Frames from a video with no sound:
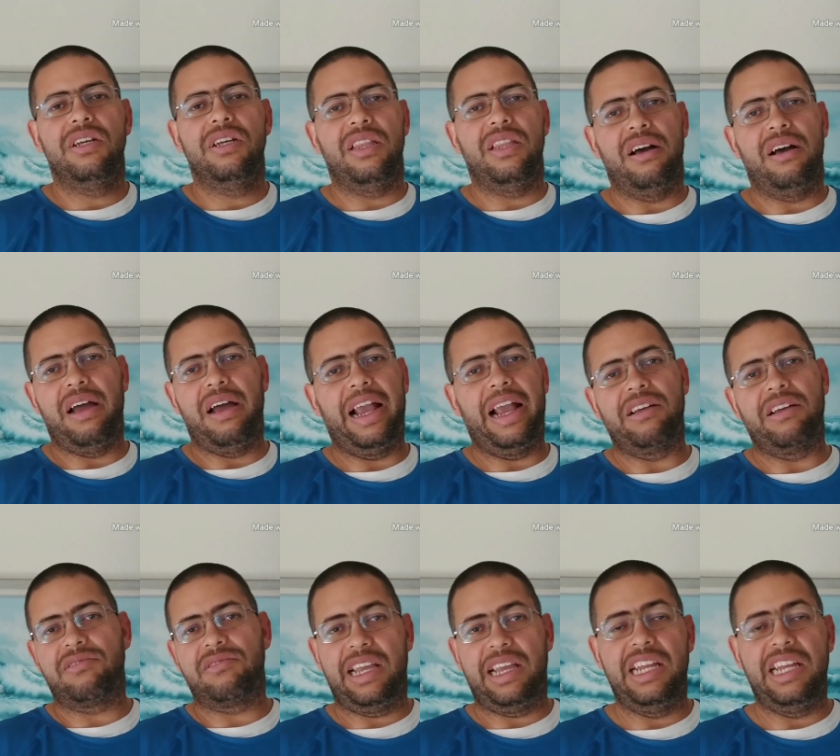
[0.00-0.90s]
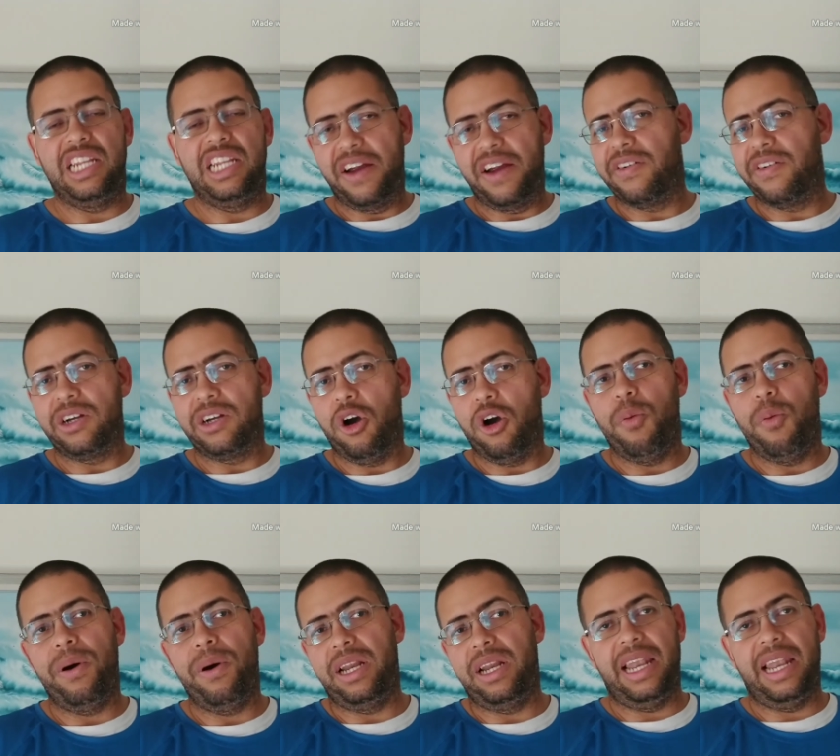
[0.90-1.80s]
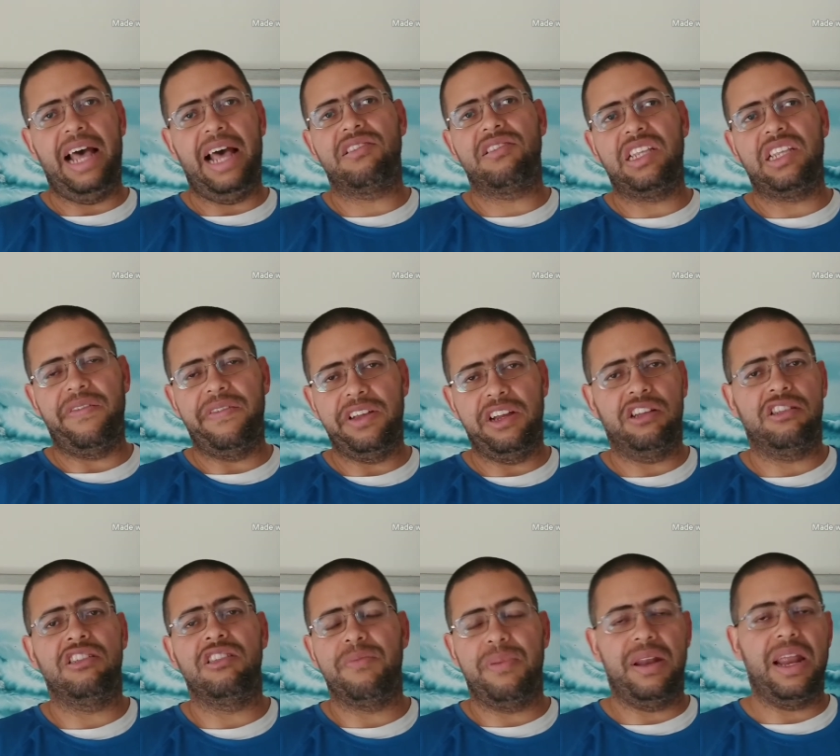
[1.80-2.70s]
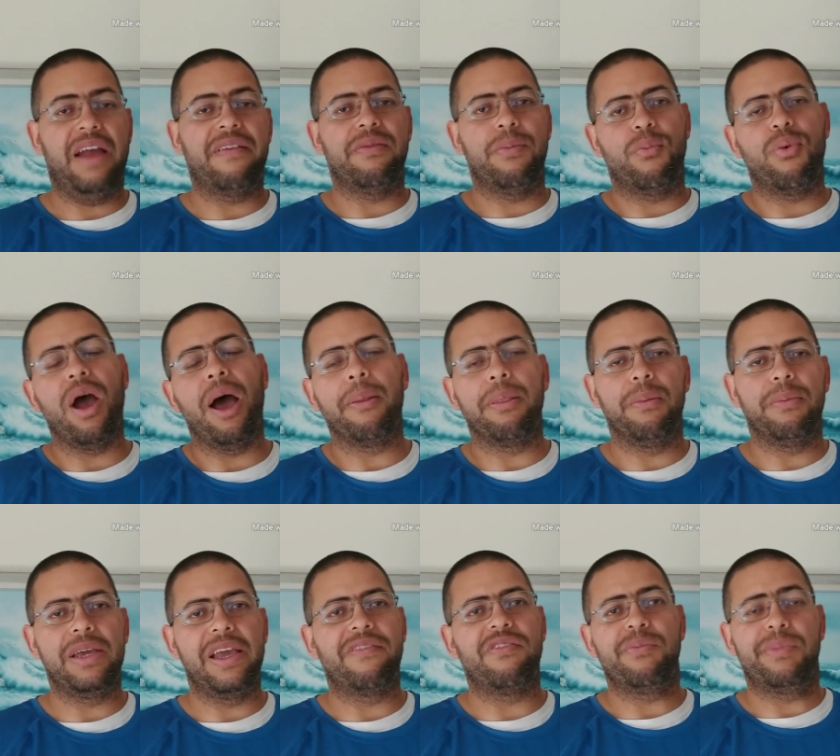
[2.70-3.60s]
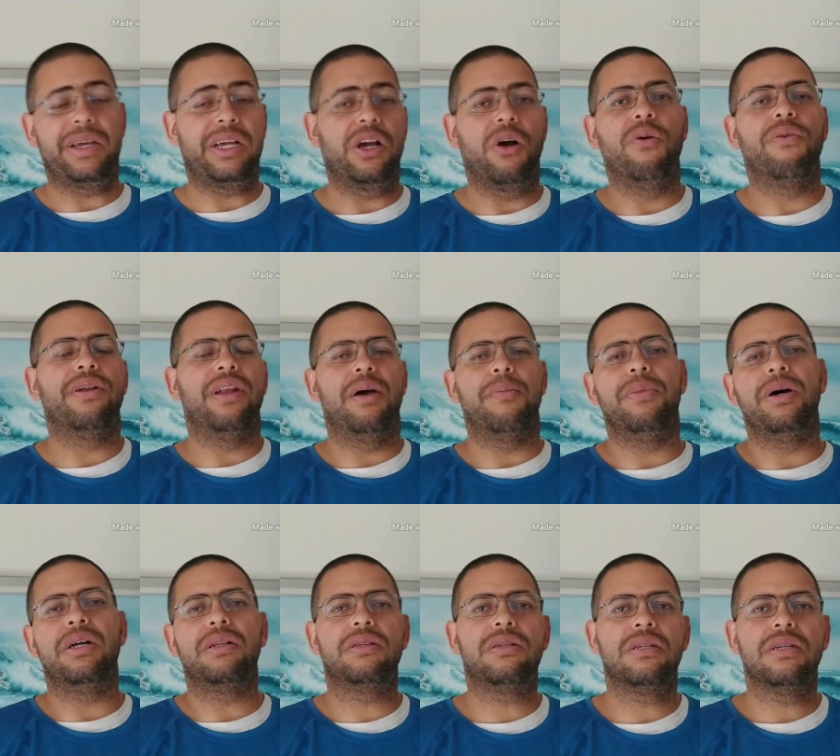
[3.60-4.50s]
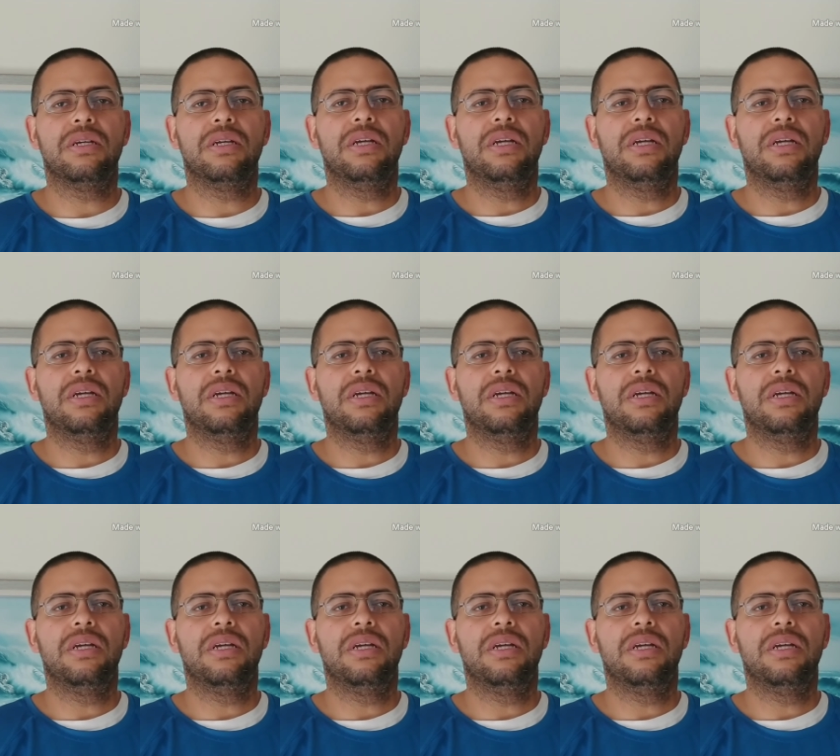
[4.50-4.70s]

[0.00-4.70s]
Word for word: Now I ain't gonna say he never go, but the last seven years he's been having problem. He haven't been going that much.